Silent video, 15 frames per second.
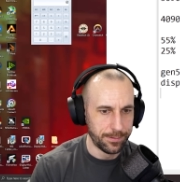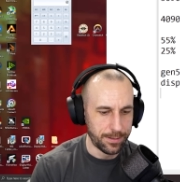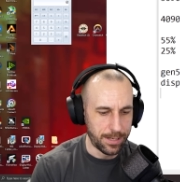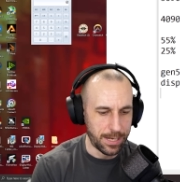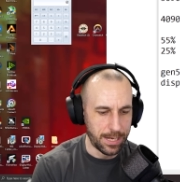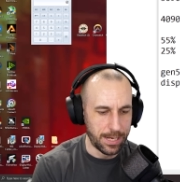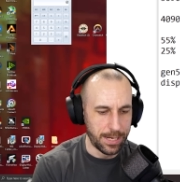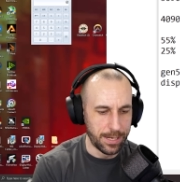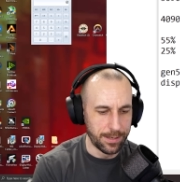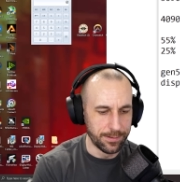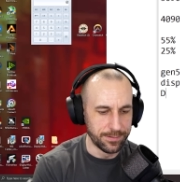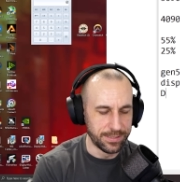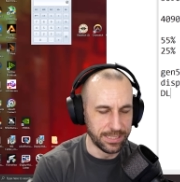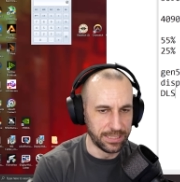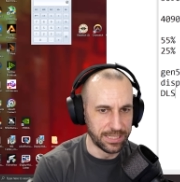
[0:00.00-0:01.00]
and
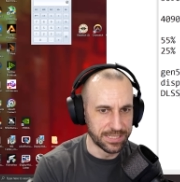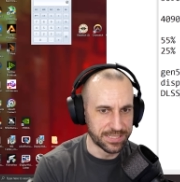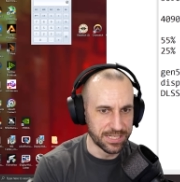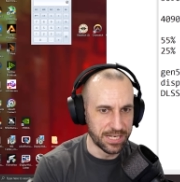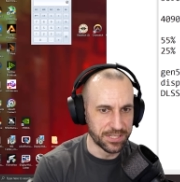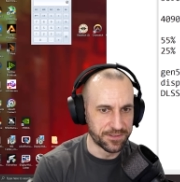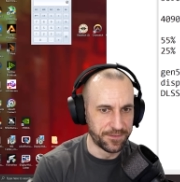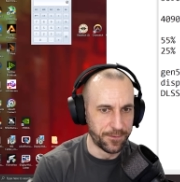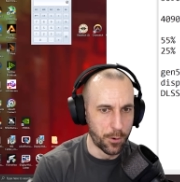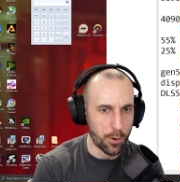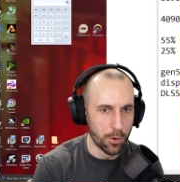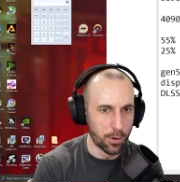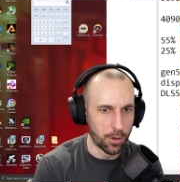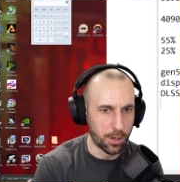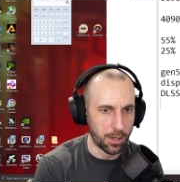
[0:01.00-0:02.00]
DLSS
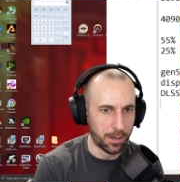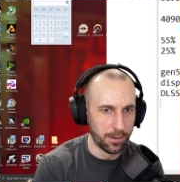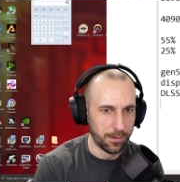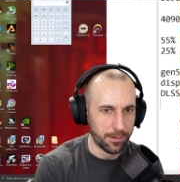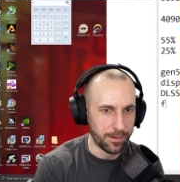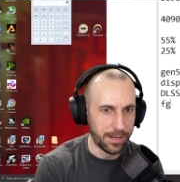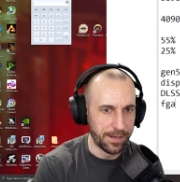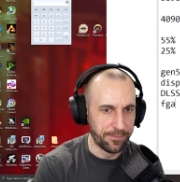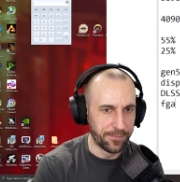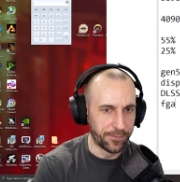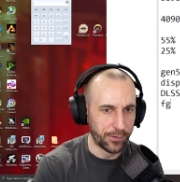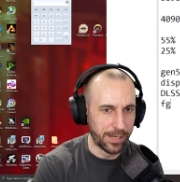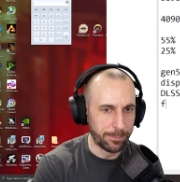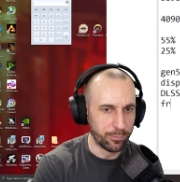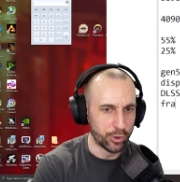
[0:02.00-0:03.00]
4 and
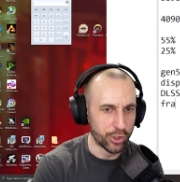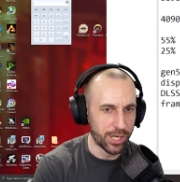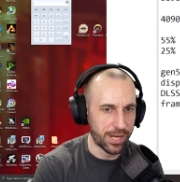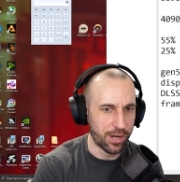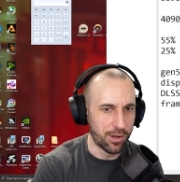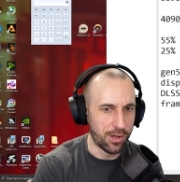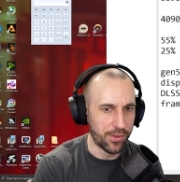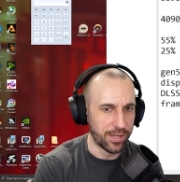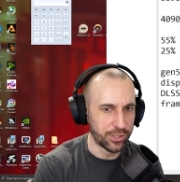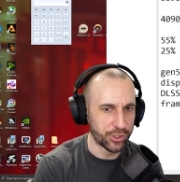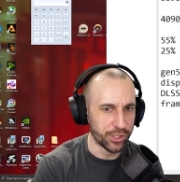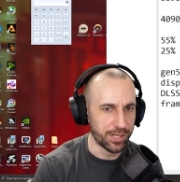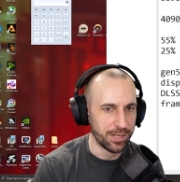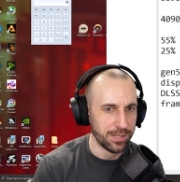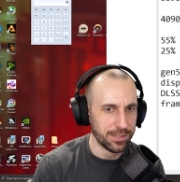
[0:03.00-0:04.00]
frame gen and all that
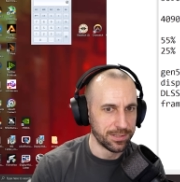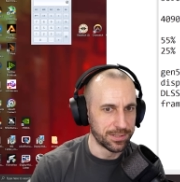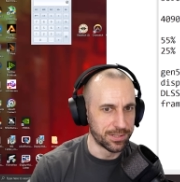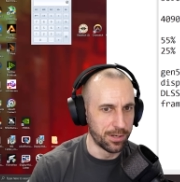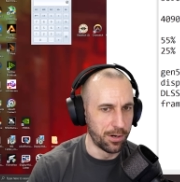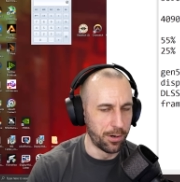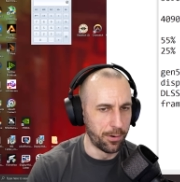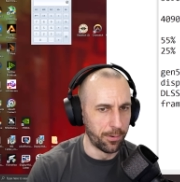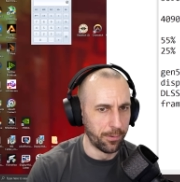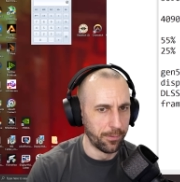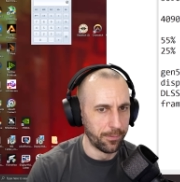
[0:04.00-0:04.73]
shit. So